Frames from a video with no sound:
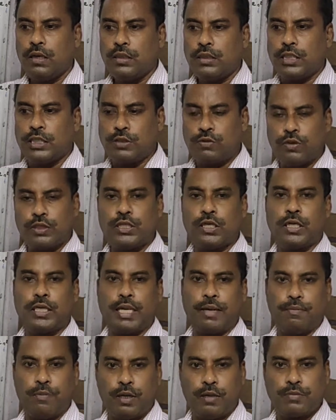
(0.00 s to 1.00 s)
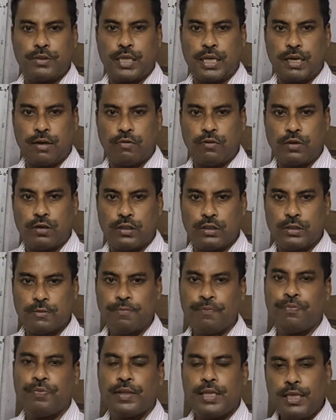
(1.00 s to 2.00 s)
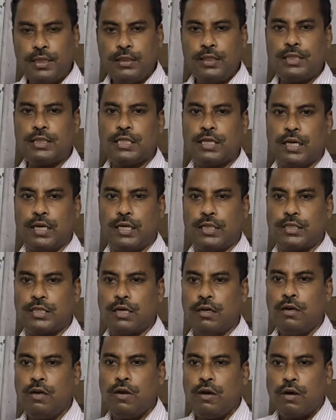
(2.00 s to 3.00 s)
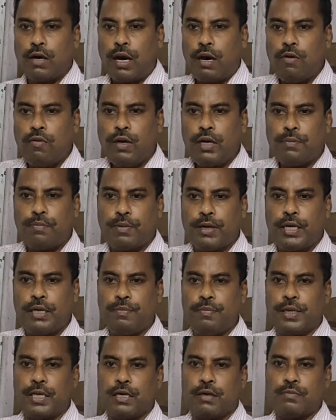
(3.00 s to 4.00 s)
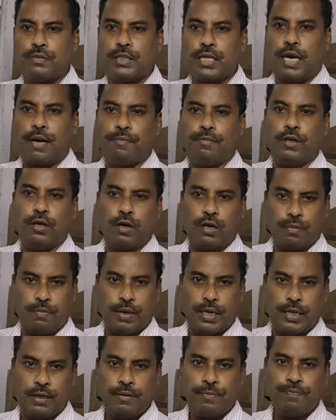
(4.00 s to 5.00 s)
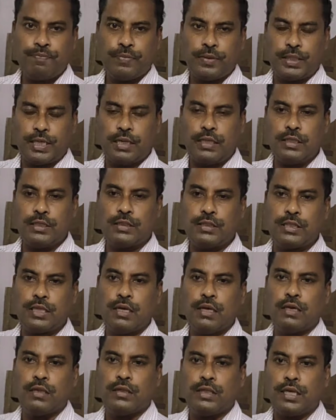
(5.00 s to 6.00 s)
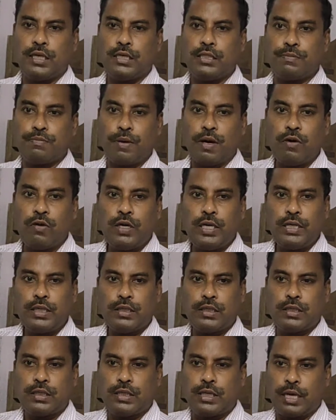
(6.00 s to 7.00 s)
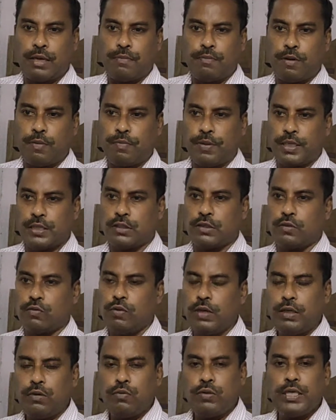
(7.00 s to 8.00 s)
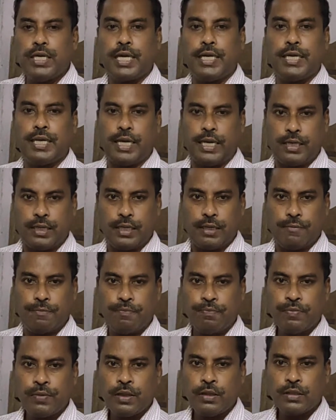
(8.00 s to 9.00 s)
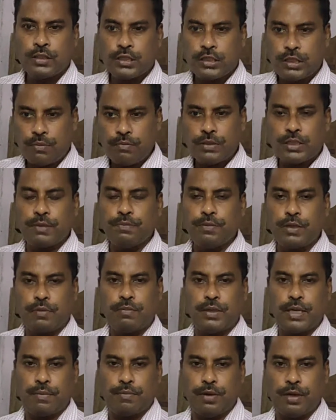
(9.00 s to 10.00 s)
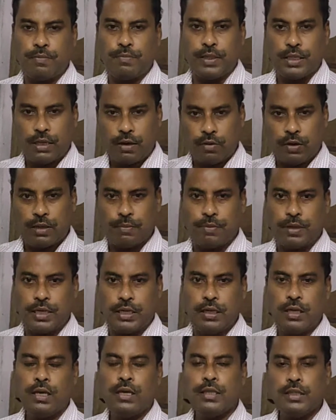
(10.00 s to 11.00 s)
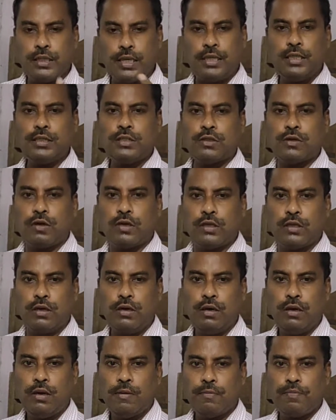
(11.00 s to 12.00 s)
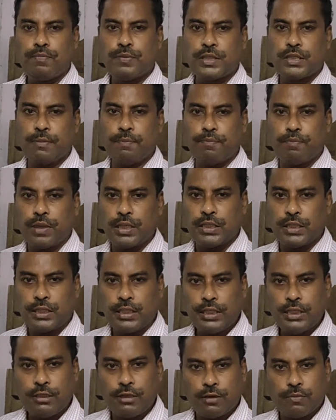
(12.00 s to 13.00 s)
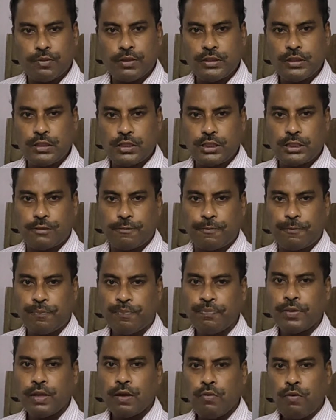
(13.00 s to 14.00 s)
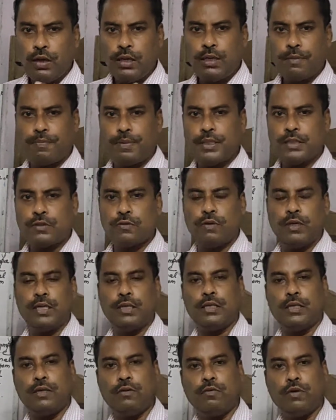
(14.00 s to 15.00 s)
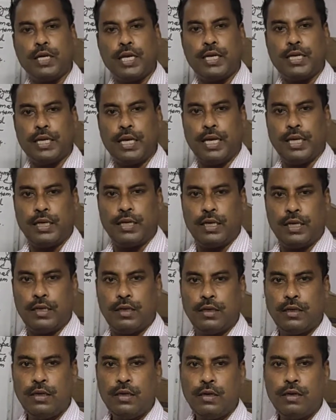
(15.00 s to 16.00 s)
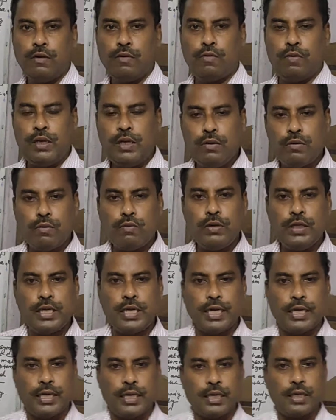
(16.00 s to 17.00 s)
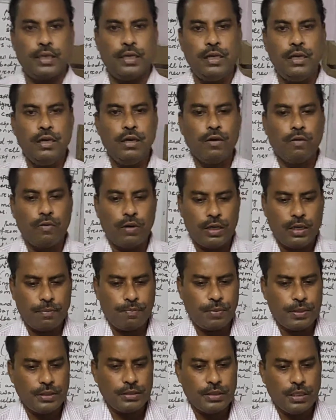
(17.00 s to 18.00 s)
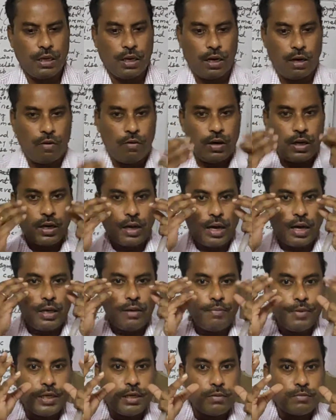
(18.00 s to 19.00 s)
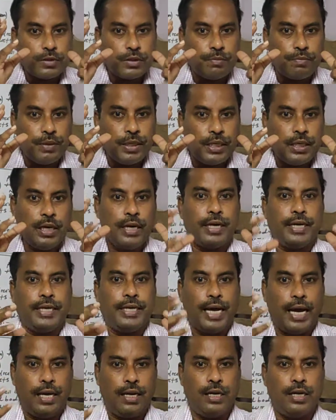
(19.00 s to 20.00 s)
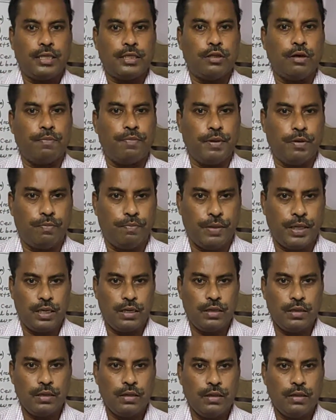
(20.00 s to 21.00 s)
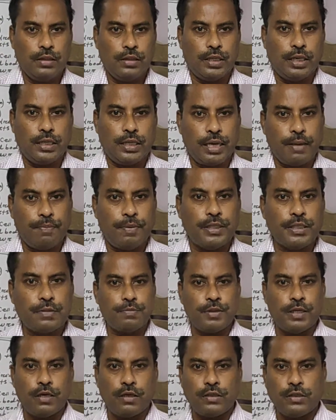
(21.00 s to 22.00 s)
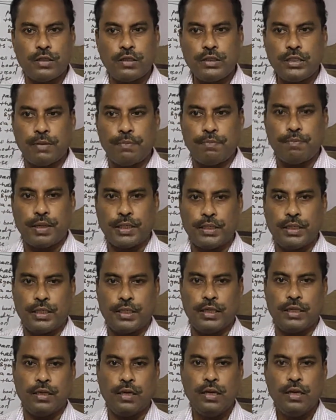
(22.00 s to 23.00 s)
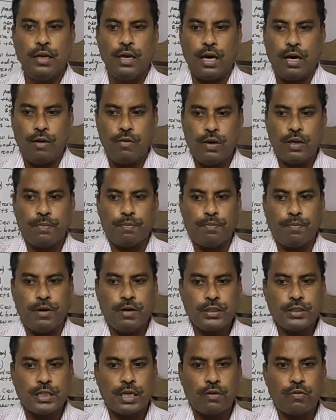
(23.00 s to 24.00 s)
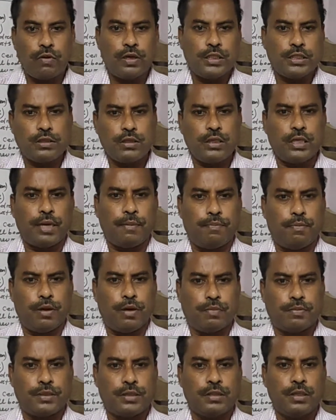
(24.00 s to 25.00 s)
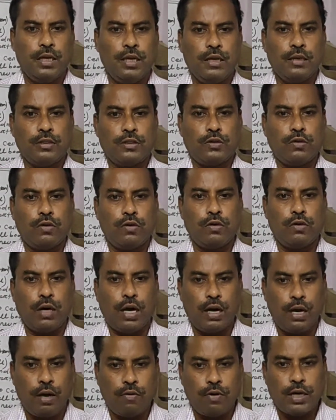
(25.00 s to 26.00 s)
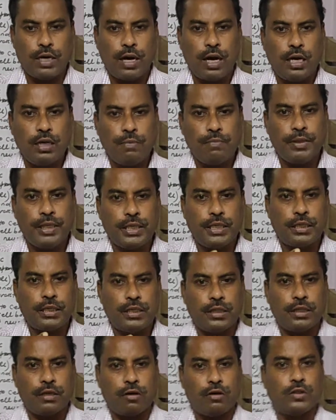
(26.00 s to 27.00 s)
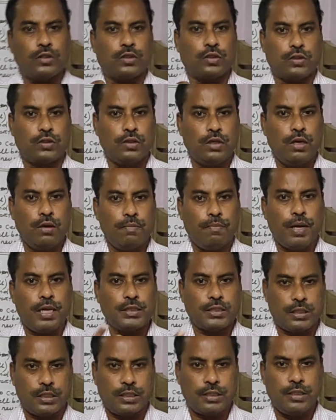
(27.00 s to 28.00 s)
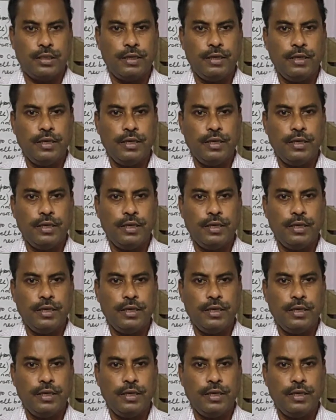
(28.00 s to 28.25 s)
situation develops around us. In this condition, our body becomes abnormal. That is violent type of action. When we get angry, some symptom develop in our body. That is called the sympathetic nervous system. What happens when you get angry? When we get angry, what happens? Our eye becomes big, dilate the pupil. That happens because the sympathetic. Our blood circulation develops. So our heartbeat runs fast.